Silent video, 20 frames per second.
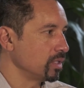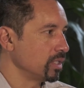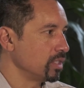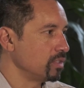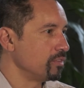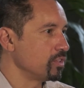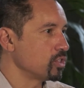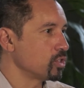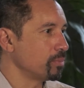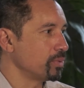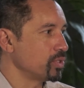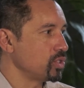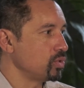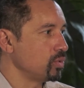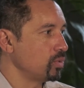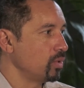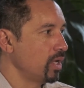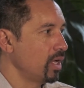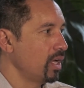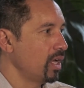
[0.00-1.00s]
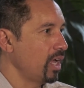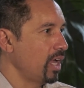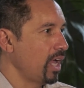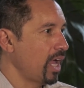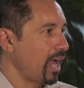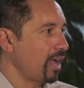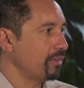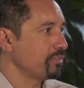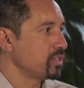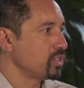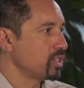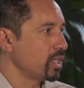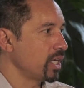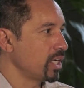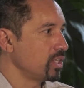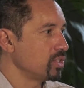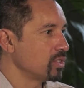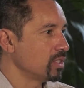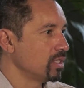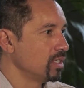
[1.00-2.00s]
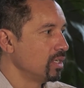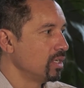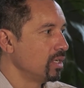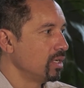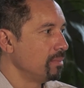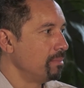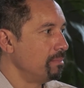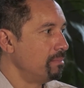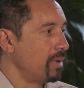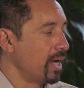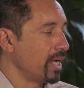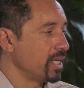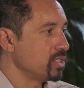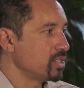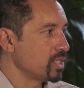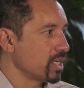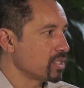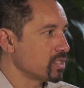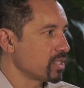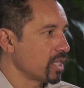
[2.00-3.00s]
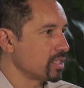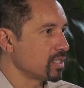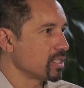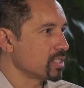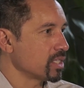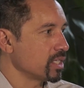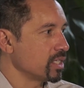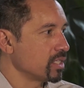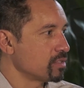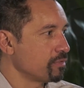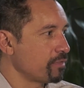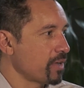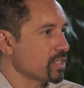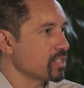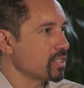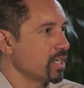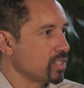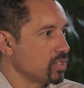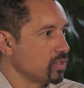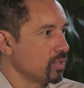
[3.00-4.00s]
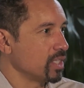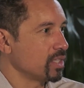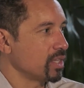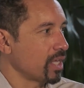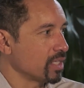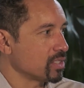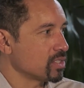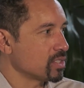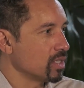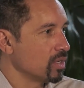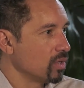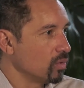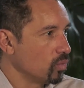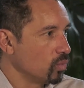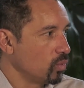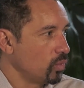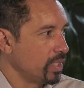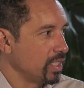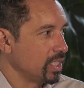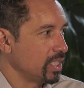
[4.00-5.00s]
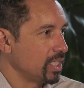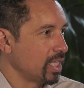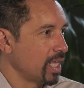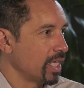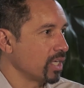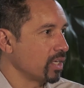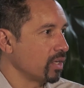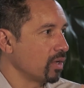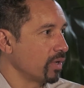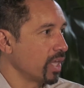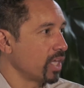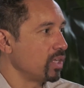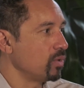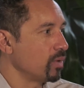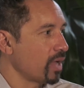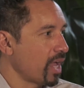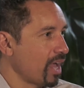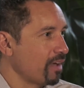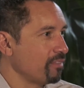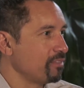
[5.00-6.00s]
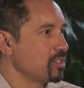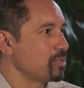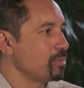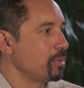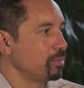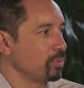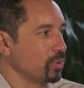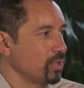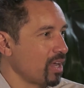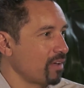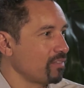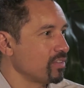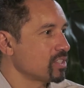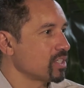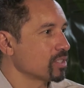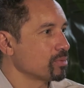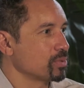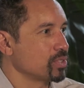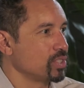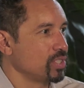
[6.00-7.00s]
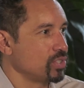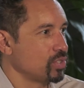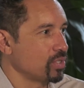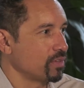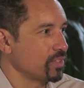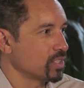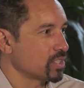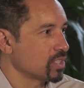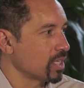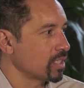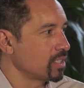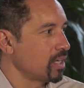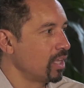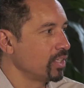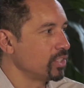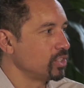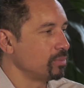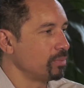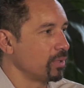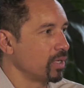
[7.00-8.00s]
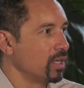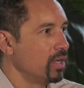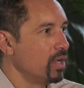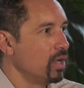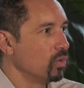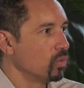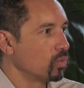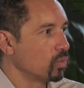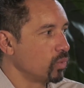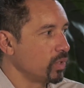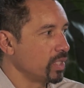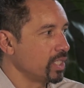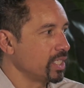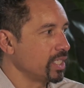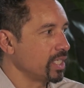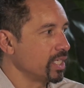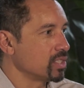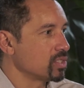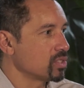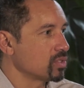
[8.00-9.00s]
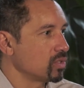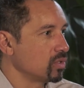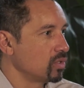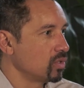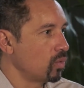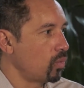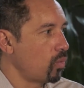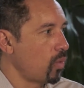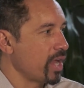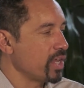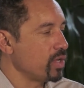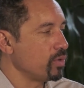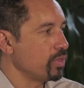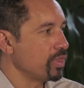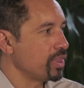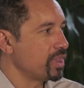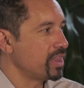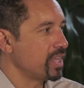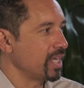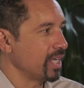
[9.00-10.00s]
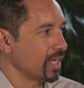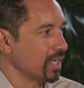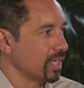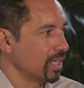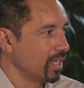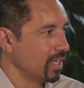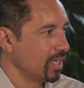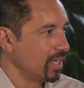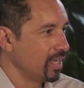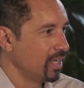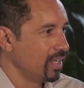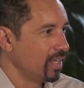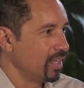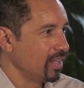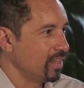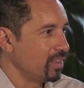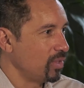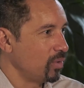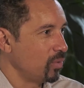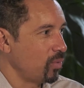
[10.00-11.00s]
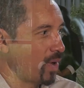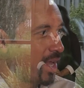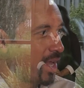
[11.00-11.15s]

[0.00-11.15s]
individuals, but you have to change mindsets. That, that's, it's fascinating too that that's really like, okay, you have these people, you have this expertise, you have this technology, but really it's the way you think, the way